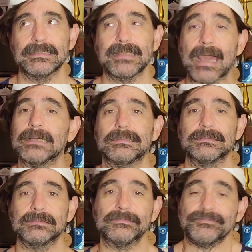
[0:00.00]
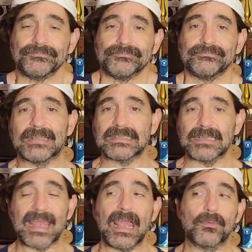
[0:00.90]
yeah, That's
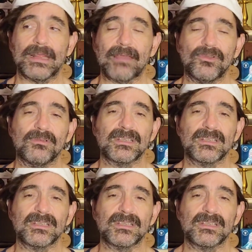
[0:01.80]
it. I really have no